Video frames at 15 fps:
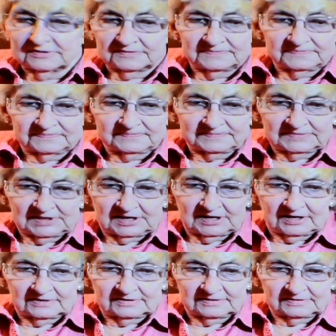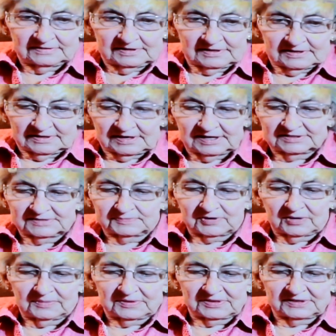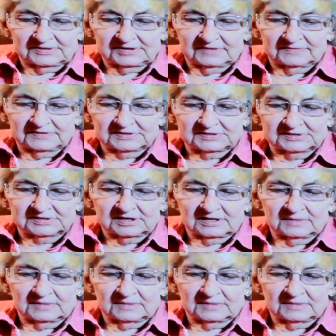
So, yeah, that's probably the toughest